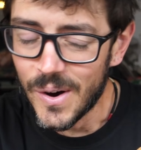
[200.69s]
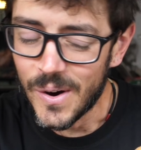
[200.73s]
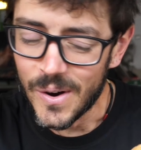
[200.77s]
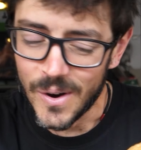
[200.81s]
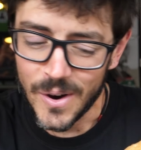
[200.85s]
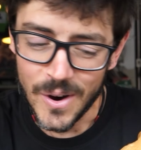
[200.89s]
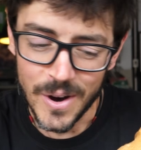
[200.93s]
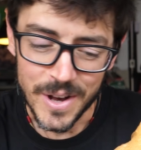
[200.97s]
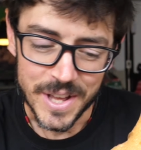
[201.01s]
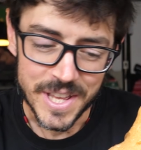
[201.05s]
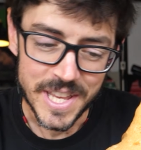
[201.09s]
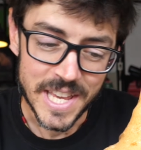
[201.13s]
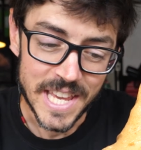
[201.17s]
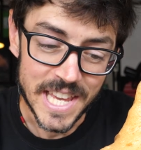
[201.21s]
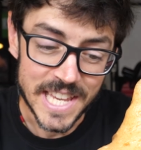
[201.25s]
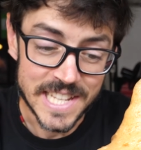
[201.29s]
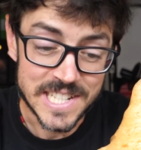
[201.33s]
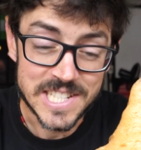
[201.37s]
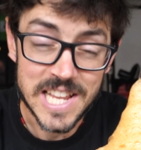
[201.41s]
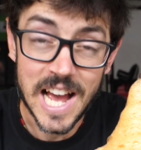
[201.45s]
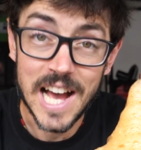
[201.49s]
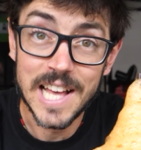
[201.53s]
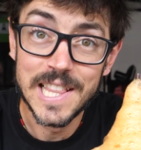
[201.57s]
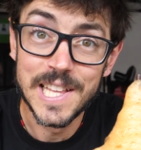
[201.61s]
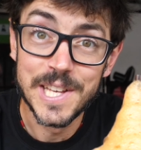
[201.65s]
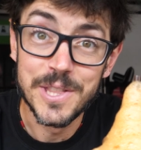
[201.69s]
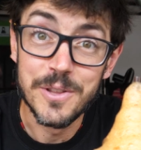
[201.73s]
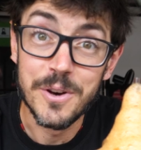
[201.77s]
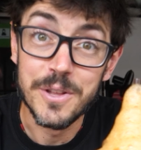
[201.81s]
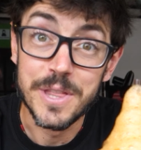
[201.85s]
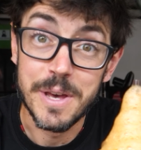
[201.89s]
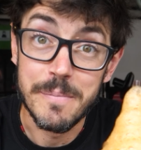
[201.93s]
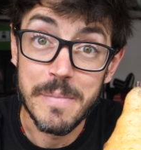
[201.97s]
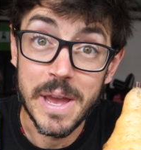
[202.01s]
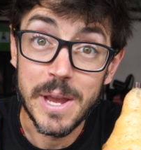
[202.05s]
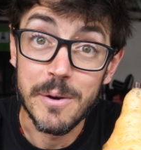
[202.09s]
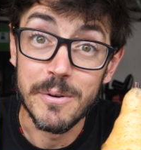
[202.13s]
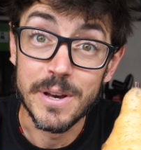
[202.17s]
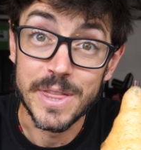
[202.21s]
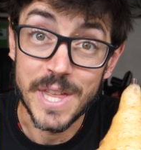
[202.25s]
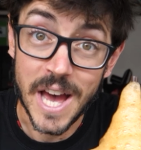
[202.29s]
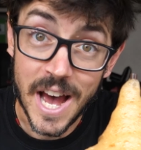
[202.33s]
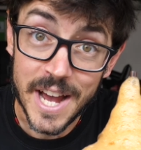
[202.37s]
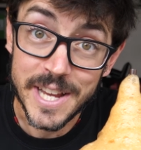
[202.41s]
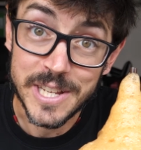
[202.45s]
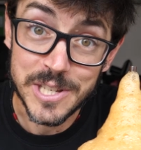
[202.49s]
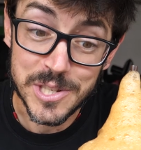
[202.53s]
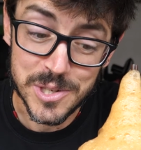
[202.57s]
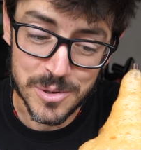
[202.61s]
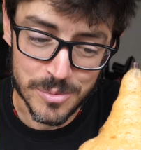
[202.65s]
Oh, in Thailand though, they make it with
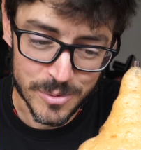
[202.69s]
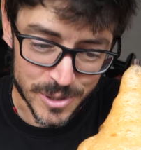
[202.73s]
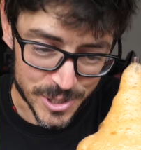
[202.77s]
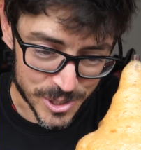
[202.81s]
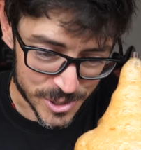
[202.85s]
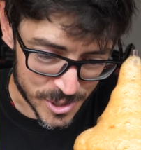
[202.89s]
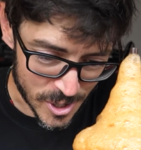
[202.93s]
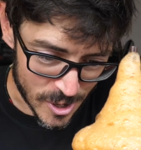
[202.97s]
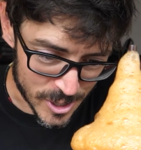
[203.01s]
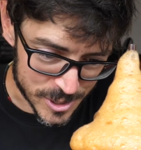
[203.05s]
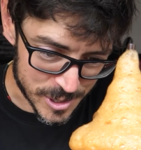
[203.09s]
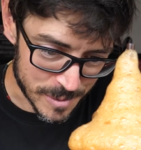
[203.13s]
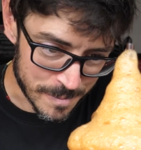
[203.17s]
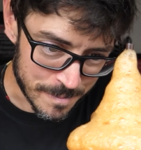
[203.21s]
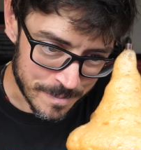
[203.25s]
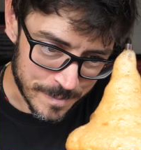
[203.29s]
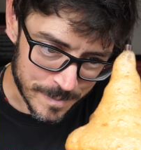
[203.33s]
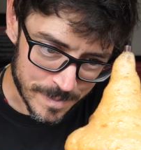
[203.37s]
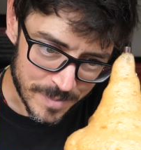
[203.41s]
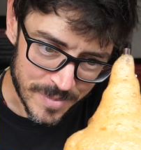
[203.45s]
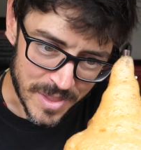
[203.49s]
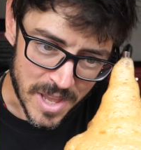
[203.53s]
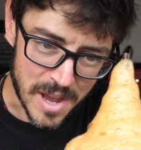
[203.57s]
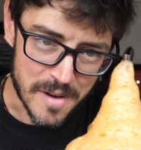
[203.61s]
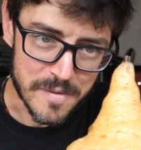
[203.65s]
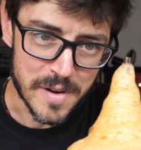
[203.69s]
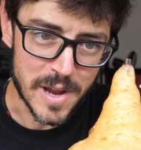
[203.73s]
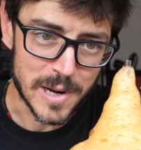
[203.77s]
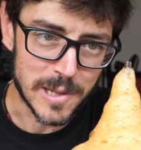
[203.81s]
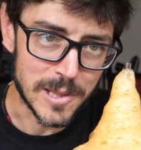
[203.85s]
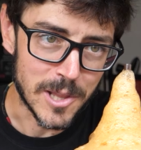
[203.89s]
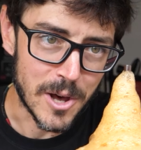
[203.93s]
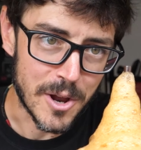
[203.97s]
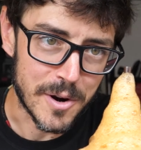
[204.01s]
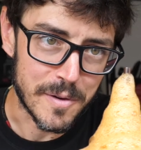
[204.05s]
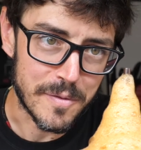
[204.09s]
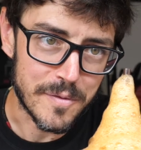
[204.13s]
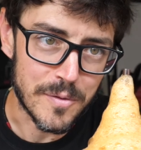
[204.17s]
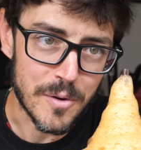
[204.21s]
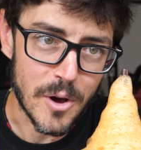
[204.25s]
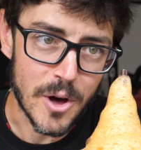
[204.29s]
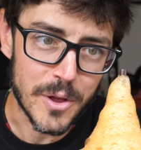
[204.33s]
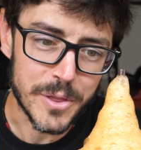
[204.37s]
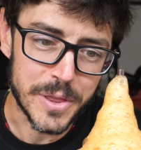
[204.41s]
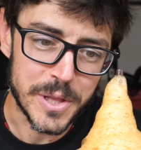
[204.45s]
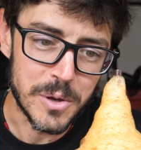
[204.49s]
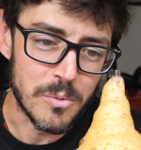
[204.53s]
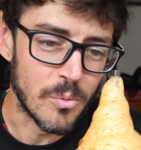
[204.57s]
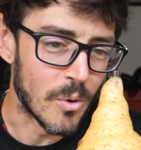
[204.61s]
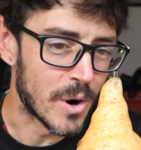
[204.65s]
ice, which is awesome. I've had a lot of
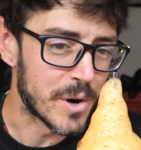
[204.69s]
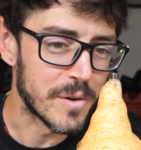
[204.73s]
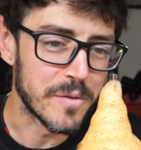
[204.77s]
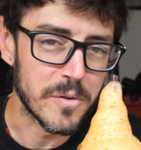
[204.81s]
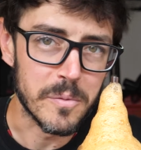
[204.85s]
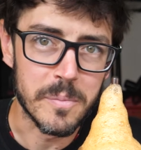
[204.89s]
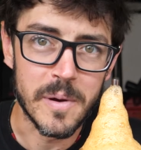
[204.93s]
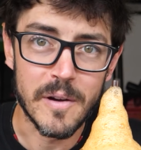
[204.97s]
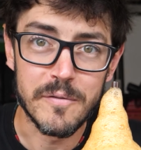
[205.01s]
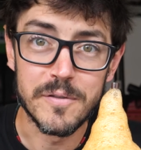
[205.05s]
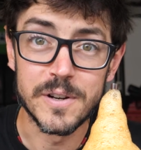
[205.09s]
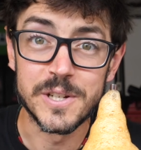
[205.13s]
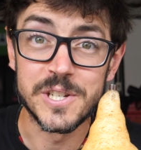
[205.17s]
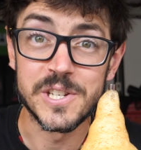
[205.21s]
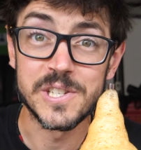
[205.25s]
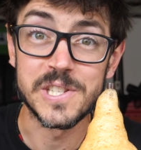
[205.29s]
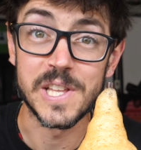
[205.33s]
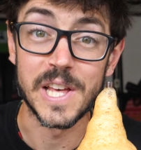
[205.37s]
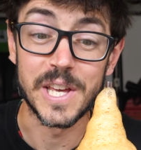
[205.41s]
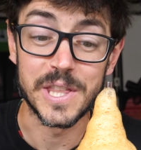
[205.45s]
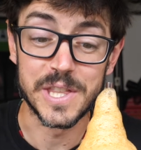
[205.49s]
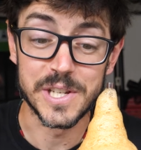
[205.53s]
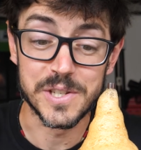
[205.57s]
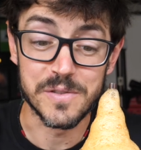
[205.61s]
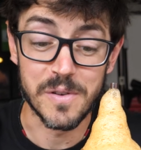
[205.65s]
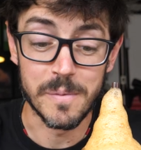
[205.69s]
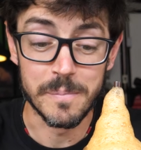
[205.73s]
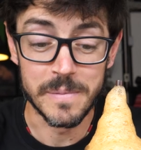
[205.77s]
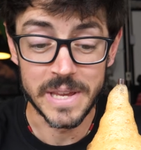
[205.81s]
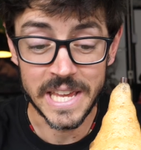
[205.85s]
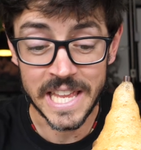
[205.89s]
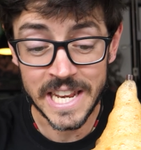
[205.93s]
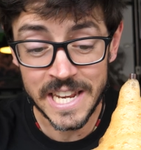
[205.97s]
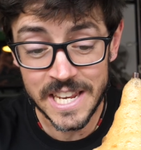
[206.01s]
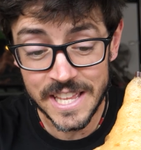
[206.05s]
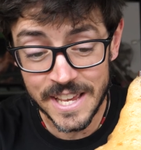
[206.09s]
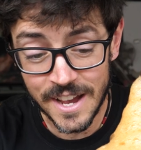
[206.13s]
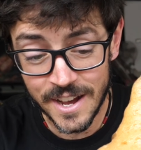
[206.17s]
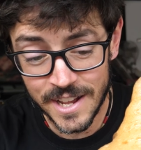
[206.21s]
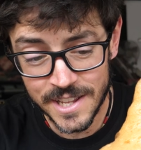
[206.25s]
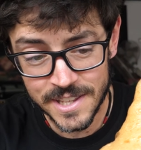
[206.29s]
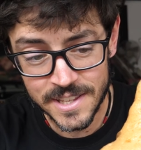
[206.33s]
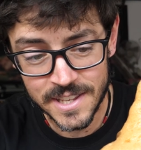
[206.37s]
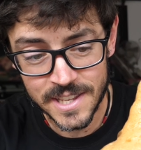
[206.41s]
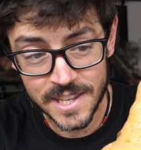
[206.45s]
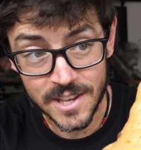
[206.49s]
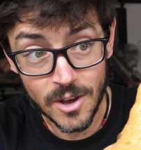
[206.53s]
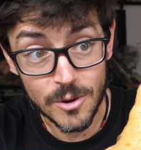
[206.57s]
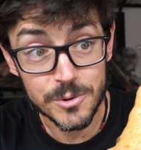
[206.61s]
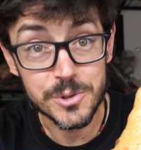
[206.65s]
frothy, wonderful beverages like this from India,
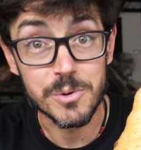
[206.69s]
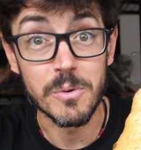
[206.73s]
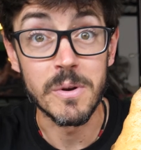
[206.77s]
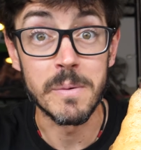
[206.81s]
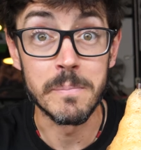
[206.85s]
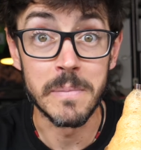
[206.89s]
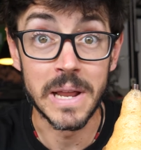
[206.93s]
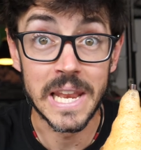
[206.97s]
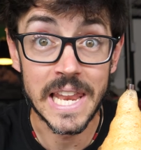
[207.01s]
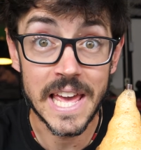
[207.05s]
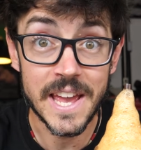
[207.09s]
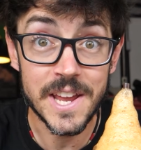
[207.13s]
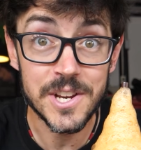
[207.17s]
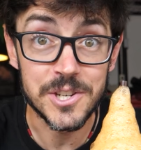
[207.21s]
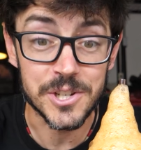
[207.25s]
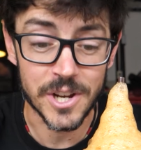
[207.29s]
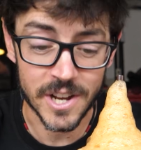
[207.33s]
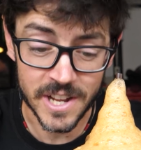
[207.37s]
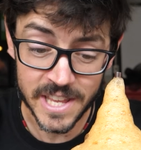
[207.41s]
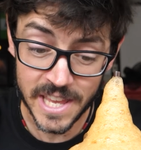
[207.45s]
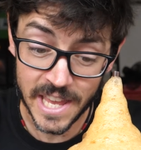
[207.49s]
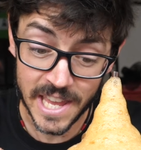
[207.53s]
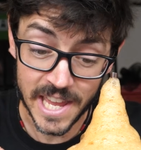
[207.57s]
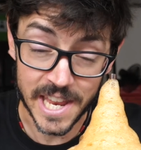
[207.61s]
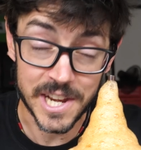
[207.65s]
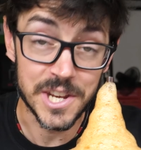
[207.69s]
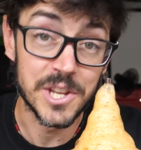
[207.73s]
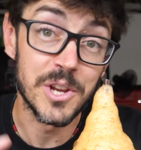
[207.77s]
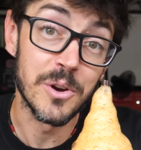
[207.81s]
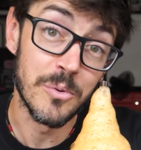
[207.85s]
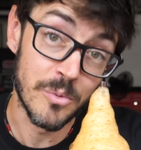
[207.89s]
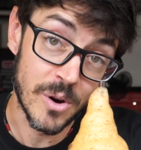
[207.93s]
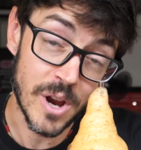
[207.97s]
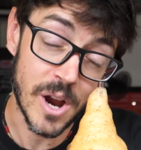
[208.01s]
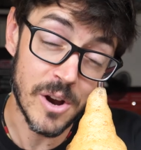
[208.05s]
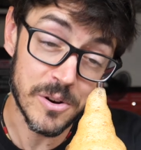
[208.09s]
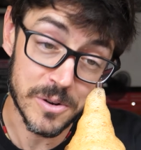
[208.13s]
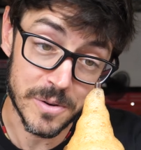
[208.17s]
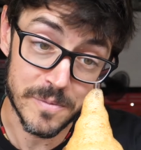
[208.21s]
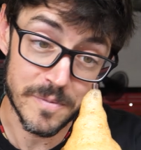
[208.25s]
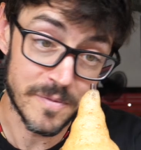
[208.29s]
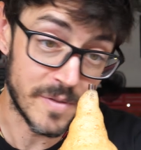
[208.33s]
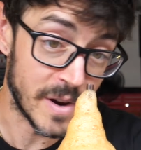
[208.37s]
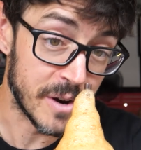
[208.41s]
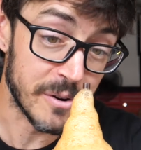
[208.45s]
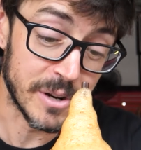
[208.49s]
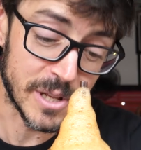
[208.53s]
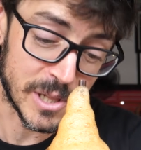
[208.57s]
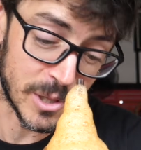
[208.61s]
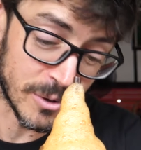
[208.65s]
also in Malaysia, and here we are,
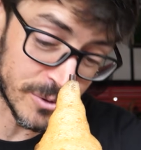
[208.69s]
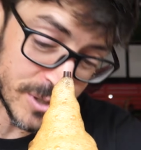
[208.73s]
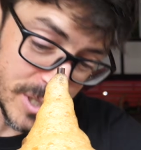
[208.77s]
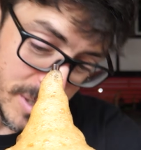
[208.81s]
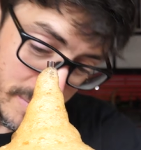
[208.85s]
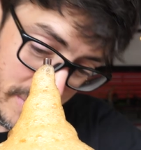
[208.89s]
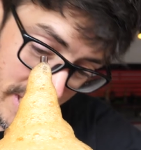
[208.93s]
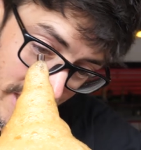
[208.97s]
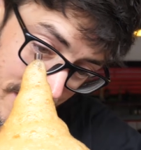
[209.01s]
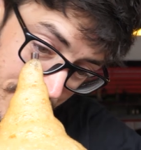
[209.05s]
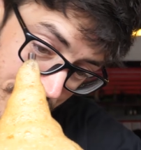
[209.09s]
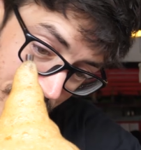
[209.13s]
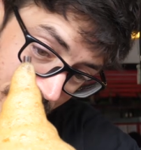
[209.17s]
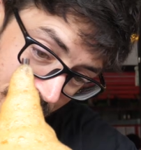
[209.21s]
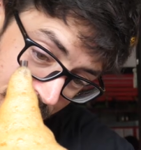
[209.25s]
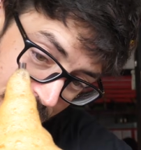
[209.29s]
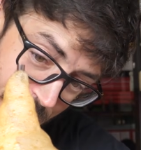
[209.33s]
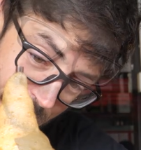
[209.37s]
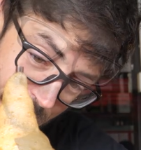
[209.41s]
very close to Malaysia.